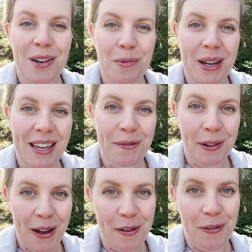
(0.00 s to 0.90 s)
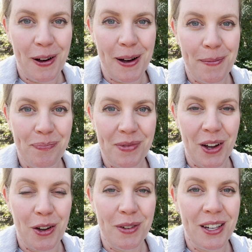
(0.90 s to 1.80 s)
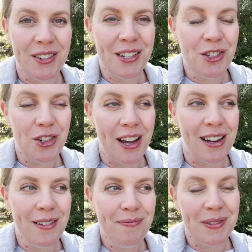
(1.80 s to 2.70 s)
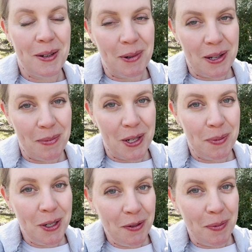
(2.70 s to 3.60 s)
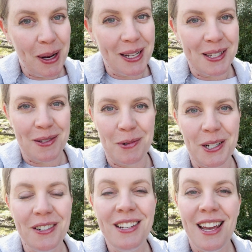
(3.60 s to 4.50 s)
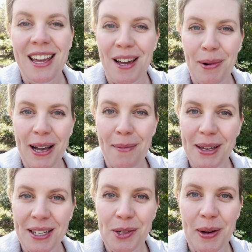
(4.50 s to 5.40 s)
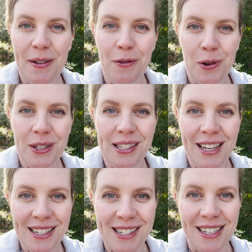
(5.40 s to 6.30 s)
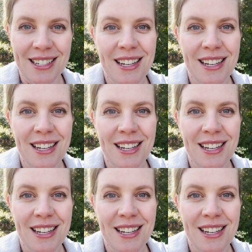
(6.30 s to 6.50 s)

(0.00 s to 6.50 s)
We flower farm over here in Australia, in one of the most beautiful parts of the world, and we're coming into our 4th season.